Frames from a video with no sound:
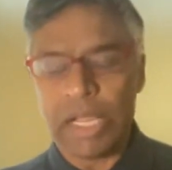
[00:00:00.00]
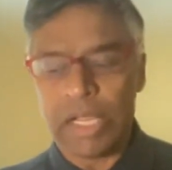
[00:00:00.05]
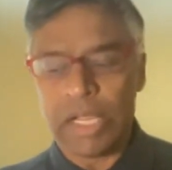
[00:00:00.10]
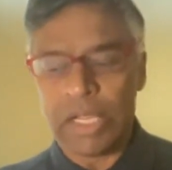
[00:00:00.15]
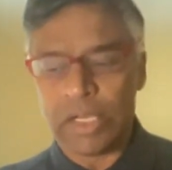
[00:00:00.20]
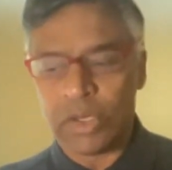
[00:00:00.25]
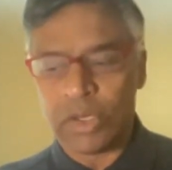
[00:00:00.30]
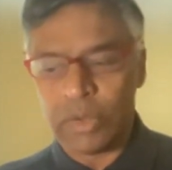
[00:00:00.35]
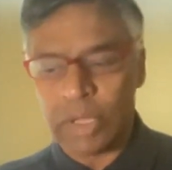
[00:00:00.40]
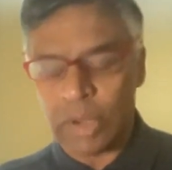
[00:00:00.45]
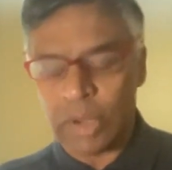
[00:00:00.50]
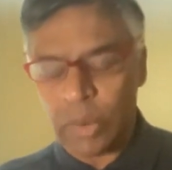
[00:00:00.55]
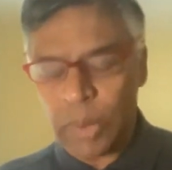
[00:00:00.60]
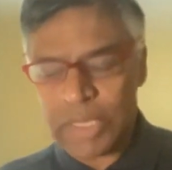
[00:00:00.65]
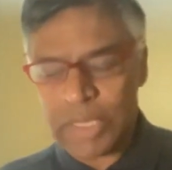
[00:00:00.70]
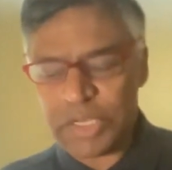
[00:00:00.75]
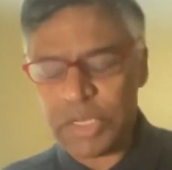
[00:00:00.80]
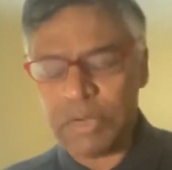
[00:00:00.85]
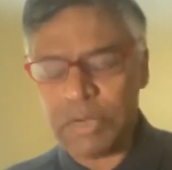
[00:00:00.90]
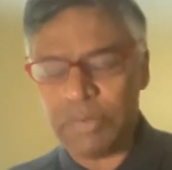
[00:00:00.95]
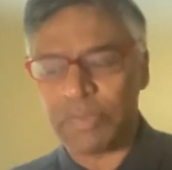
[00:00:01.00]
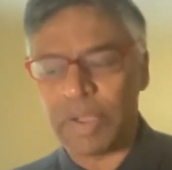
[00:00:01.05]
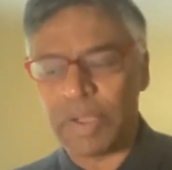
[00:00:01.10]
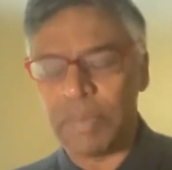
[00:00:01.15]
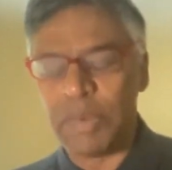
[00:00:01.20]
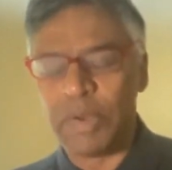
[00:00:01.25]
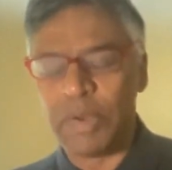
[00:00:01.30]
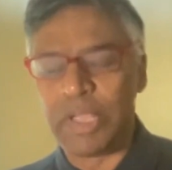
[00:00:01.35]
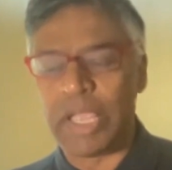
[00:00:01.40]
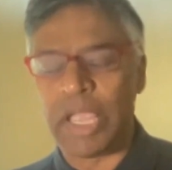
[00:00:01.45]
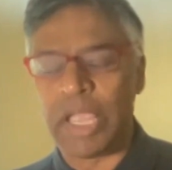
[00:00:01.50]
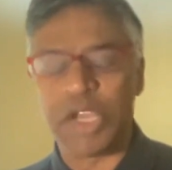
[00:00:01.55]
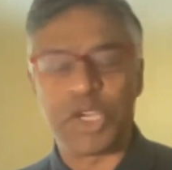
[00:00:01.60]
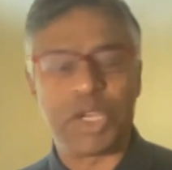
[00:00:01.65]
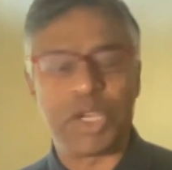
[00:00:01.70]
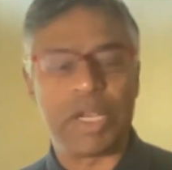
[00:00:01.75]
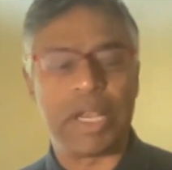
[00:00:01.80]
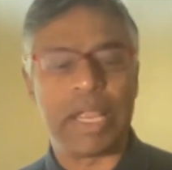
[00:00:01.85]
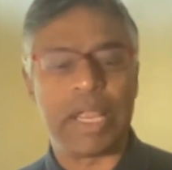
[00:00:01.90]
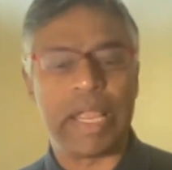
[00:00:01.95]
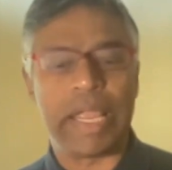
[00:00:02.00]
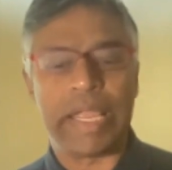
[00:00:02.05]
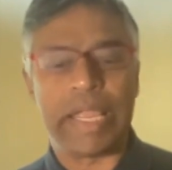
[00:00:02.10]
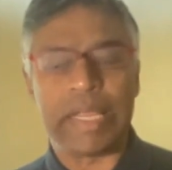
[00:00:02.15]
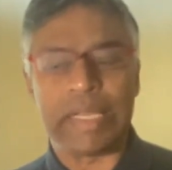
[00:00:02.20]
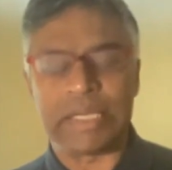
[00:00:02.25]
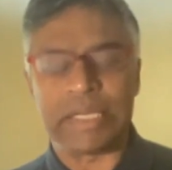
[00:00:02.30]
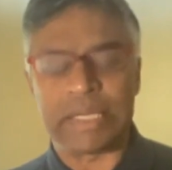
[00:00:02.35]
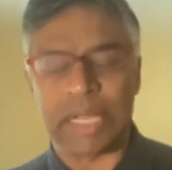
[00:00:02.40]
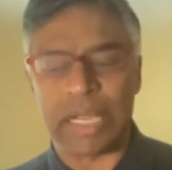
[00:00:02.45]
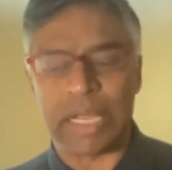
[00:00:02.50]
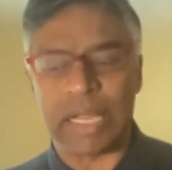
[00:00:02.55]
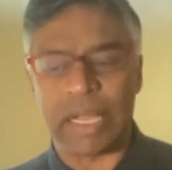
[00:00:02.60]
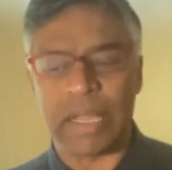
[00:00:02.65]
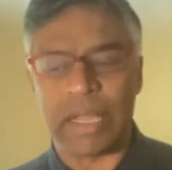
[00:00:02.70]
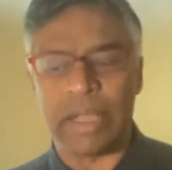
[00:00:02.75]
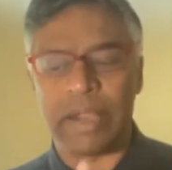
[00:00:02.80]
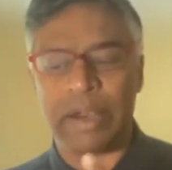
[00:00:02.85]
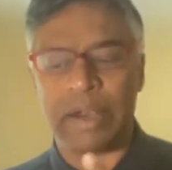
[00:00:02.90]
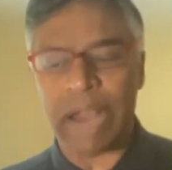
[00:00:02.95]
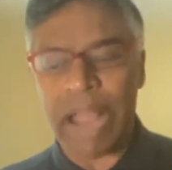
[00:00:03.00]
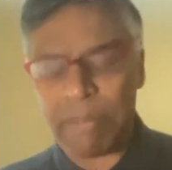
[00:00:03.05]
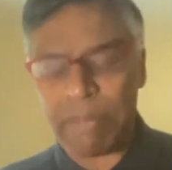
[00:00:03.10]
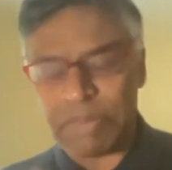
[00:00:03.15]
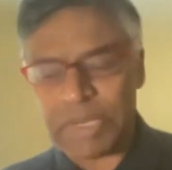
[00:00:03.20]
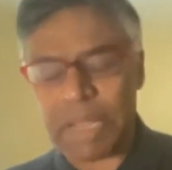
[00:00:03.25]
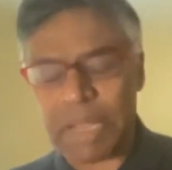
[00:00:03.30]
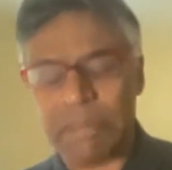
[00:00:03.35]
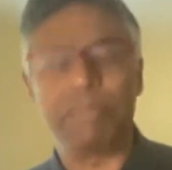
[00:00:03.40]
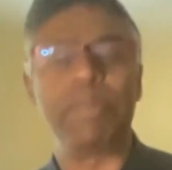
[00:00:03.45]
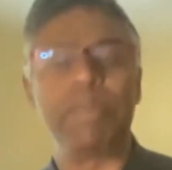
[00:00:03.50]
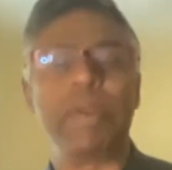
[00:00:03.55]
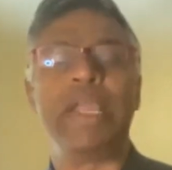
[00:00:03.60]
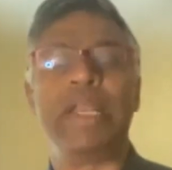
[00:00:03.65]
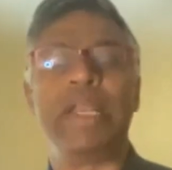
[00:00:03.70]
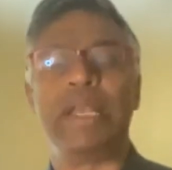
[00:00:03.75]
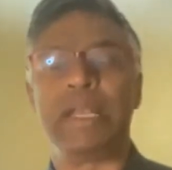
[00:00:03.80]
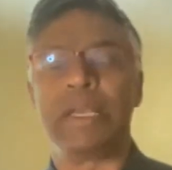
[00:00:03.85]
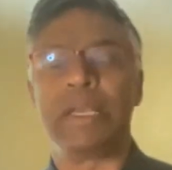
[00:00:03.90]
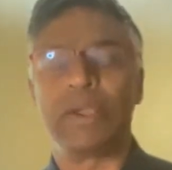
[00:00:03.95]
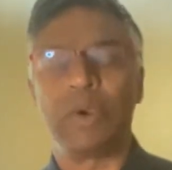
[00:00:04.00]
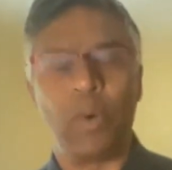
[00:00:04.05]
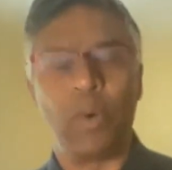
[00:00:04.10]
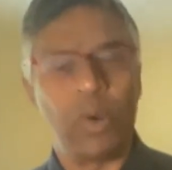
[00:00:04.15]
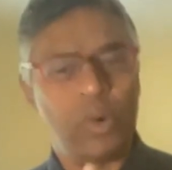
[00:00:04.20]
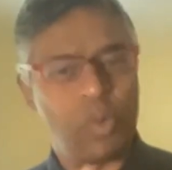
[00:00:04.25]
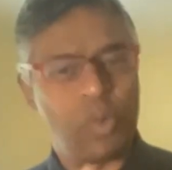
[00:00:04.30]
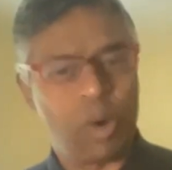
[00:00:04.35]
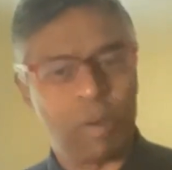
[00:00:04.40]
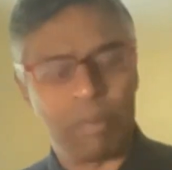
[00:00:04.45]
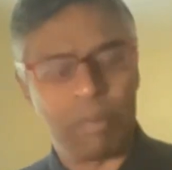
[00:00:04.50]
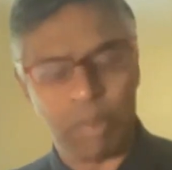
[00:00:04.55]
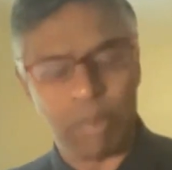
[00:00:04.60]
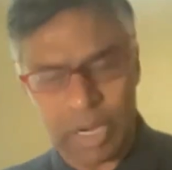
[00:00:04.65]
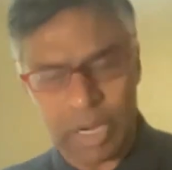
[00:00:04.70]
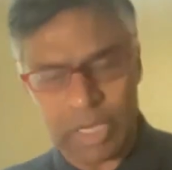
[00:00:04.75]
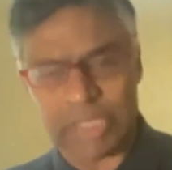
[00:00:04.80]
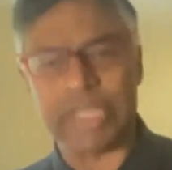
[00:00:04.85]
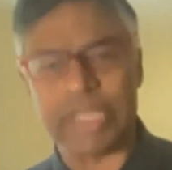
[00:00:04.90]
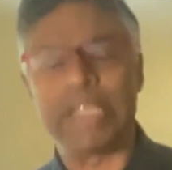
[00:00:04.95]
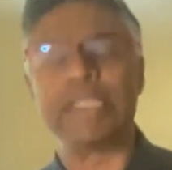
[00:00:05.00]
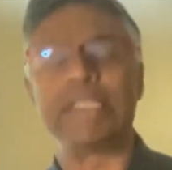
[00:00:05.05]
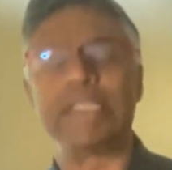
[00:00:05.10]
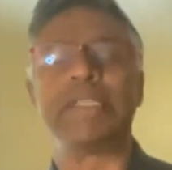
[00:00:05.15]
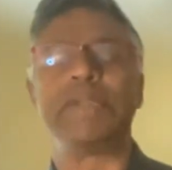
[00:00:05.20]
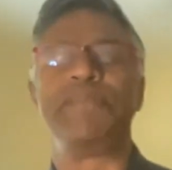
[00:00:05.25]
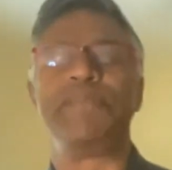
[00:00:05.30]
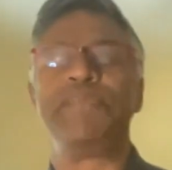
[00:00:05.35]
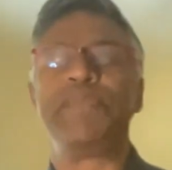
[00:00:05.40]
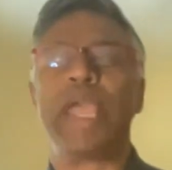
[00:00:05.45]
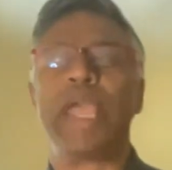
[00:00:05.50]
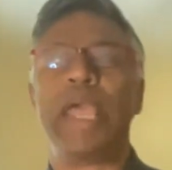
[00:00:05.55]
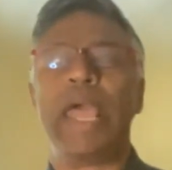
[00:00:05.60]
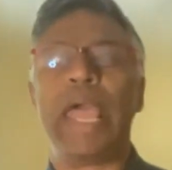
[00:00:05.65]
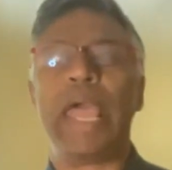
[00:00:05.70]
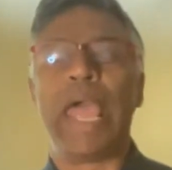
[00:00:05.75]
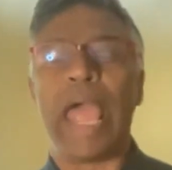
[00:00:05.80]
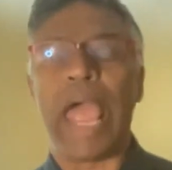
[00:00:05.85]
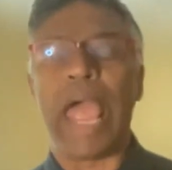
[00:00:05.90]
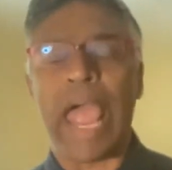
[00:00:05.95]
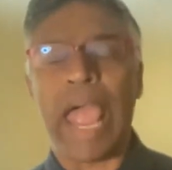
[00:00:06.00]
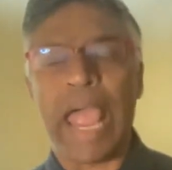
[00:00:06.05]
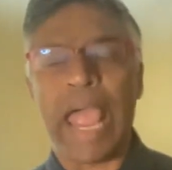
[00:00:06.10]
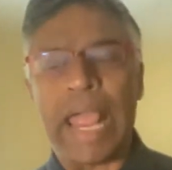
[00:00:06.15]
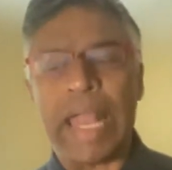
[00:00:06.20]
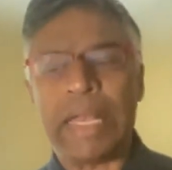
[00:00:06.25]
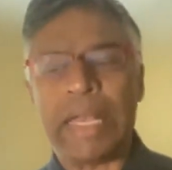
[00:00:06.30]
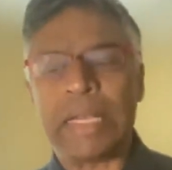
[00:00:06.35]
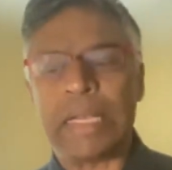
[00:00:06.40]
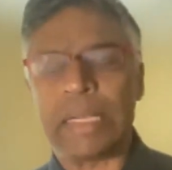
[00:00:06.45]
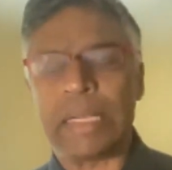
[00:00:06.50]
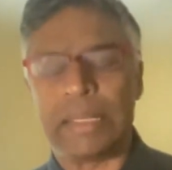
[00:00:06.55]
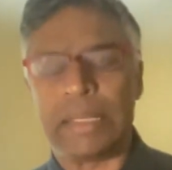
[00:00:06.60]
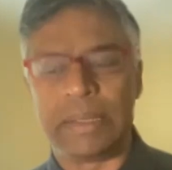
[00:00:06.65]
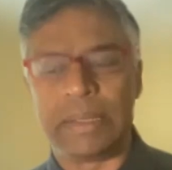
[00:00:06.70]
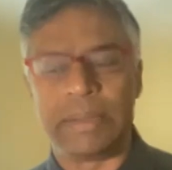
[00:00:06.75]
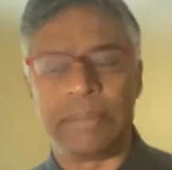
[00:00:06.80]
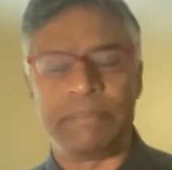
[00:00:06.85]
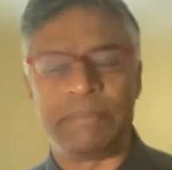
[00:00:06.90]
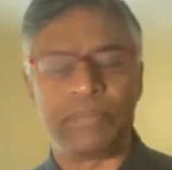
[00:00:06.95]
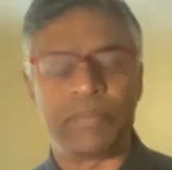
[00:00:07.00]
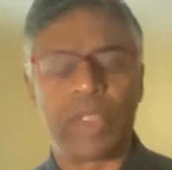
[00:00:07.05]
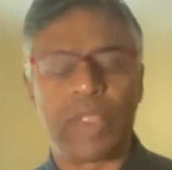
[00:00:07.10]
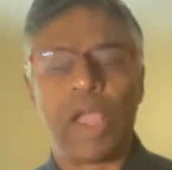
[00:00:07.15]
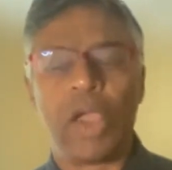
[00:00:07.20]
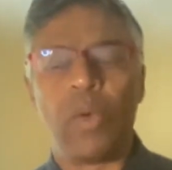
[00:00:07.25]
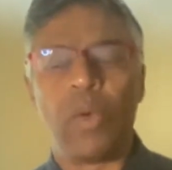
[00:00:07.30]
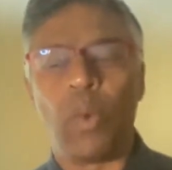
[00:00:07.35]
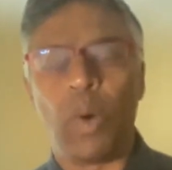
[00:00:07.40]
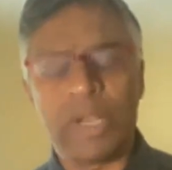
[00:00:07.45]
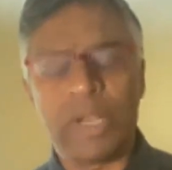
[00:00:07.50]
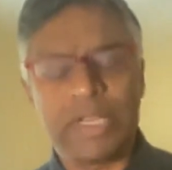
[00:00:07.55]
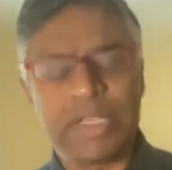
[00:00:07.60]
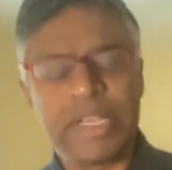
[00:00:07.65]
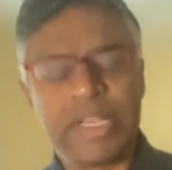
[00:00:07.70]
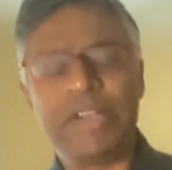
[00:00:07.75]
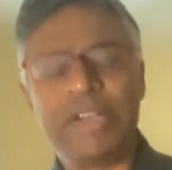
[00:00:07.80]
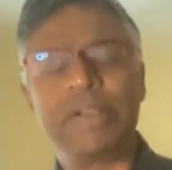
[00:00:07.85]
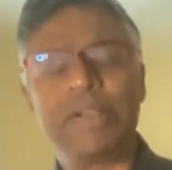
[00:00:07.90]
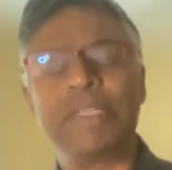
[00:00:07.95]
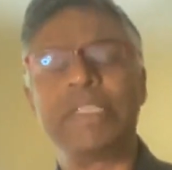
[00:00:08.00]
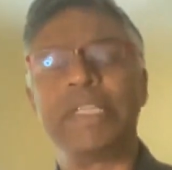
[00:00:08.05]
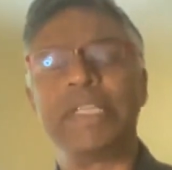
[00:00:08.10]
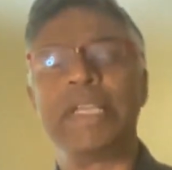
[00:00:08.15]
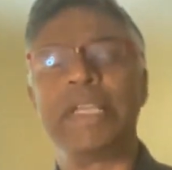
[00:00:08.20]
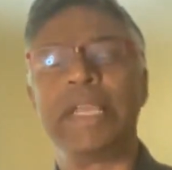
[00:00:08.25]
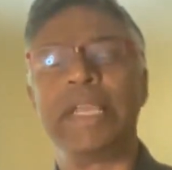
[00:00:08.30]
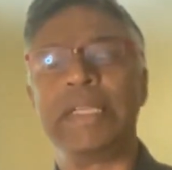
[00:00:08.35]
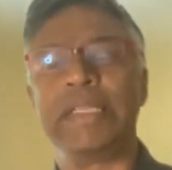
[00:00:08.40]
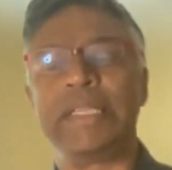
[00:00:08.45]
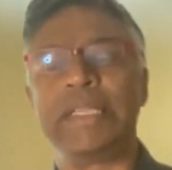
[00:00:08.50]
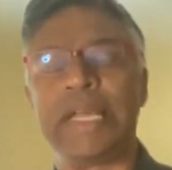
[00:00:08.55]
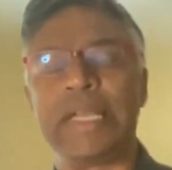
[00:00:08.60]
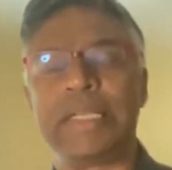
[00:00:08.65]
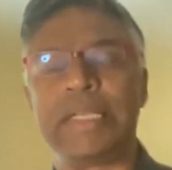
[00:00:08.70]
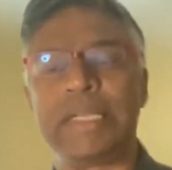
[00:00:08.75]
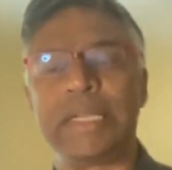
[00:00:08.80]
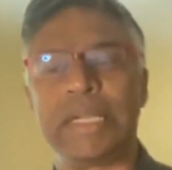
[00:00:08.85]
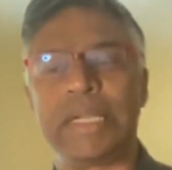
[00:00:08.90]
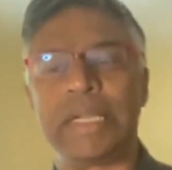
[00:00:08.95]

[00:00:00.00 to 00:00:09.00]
so the question of communication is wrapped up in Cold War politics. And what is interesting is that,